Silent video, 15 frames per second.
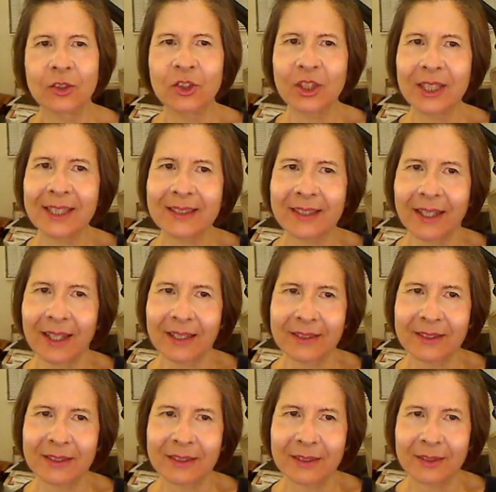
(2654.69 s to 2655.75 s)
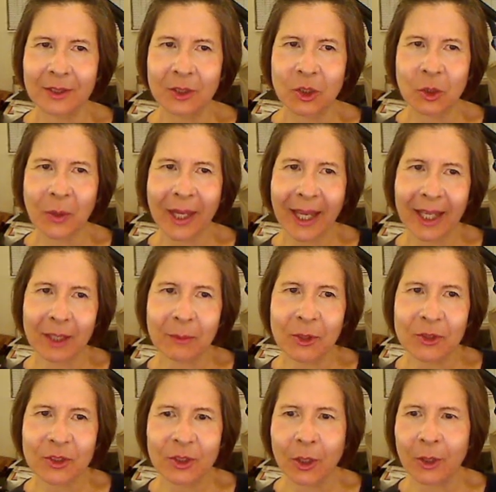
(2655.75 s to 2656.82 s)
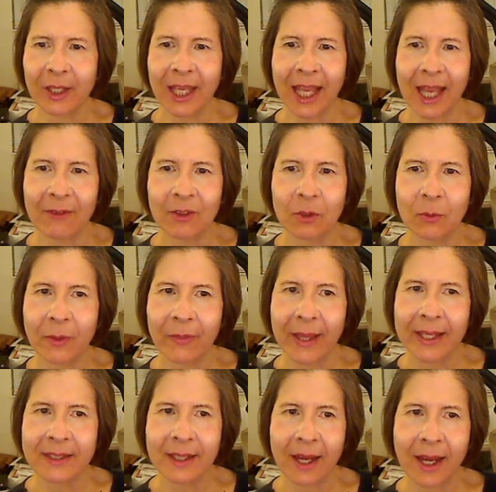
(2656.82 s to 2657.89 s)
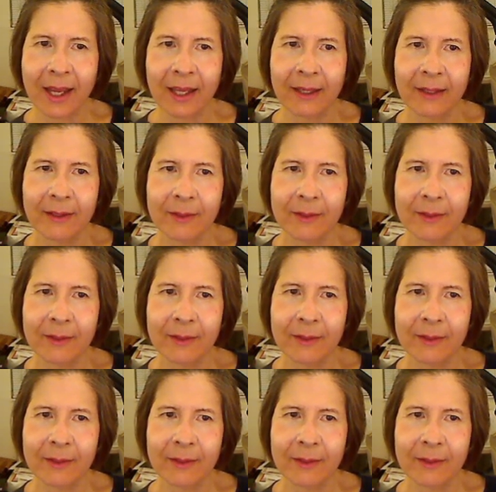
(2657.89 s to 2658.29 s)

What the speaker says: Jesus, do animals go to heaven when they die?